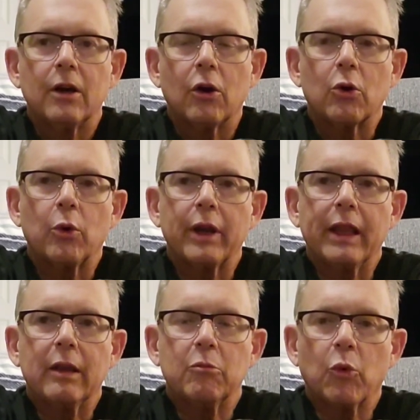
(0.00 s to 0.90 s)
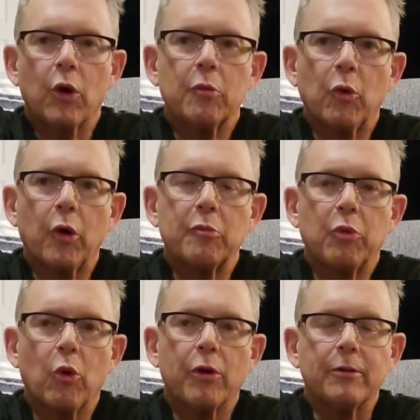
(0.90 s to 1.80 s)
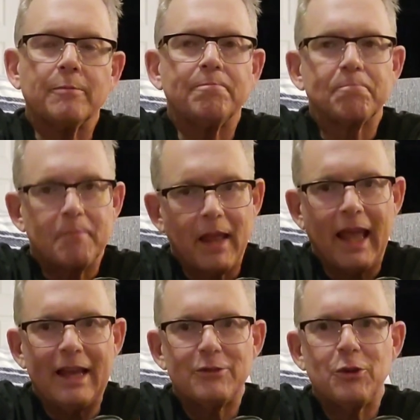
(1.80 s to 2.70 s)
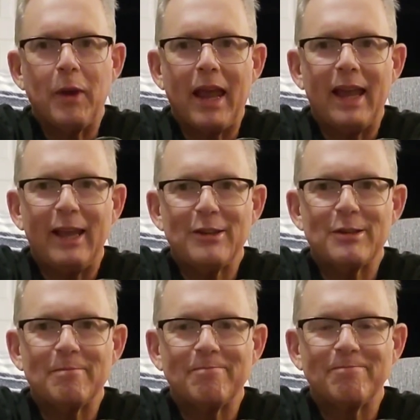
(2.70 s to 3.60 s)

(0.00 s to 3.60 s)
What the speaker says: are going to get more and more important as you age.